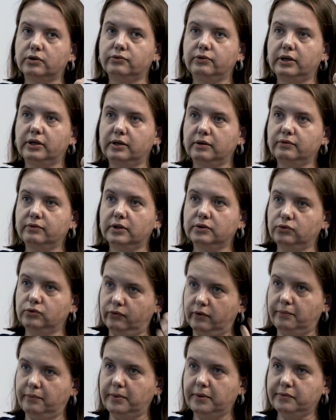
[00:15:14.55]
they do
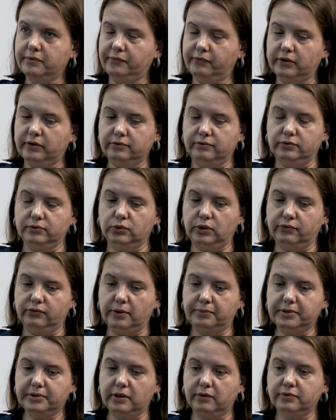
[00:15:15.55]
it
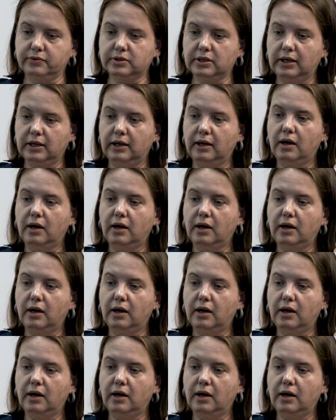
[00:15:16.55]
themselves.